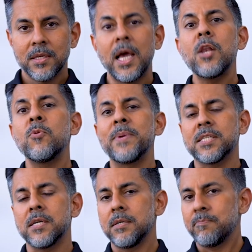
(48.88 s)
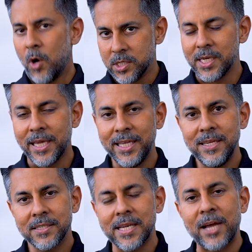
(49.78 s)
Hello, Mr. Boss Lady
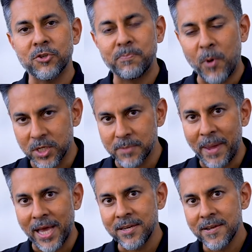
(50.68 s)
slash Boss Man.